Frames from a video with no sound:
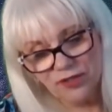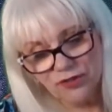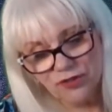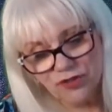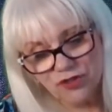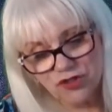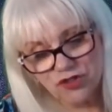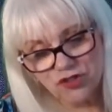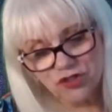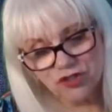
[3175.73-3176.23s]

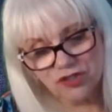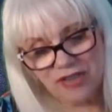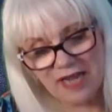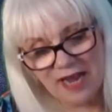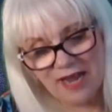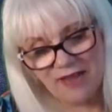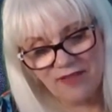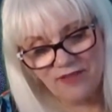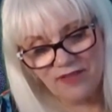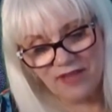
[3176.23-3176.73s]
You should
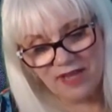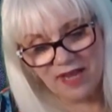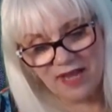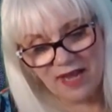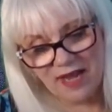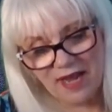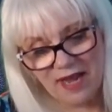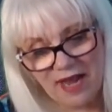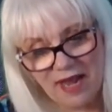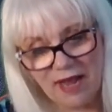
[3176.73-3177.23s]
get the
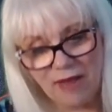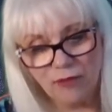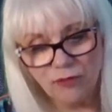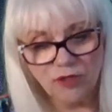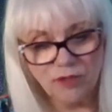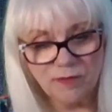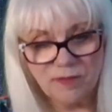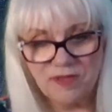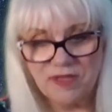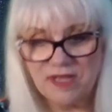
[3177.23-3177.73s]

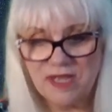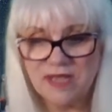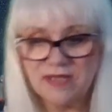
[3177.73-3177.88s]
outcome and the